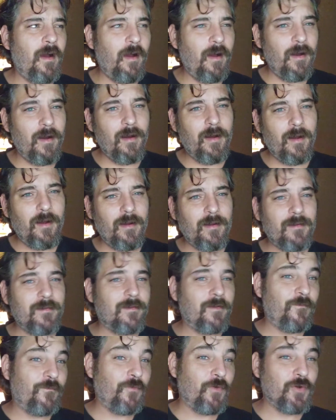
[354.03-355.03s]
Uh,
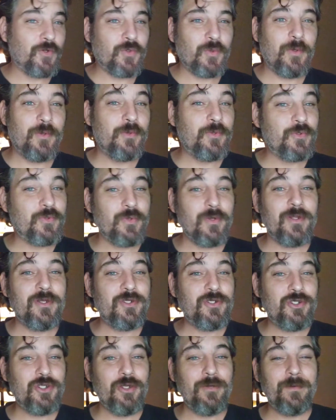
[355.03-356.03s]
the first one was really
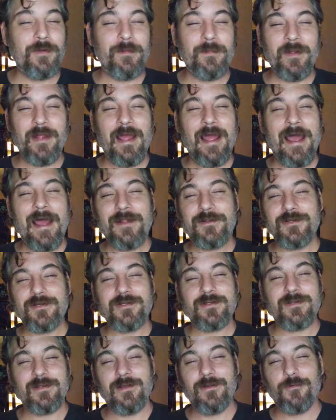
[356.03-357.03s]
stupid, but had
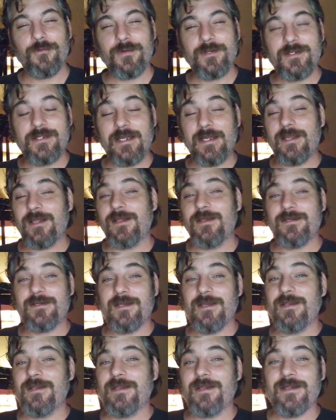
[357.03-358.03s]
just a ridiculous
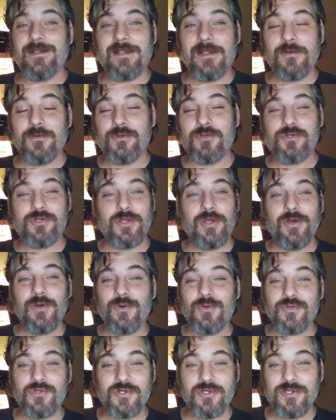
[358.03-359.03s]
ending that was
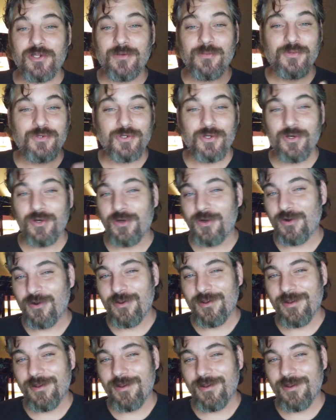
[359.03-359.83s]
so just absurd.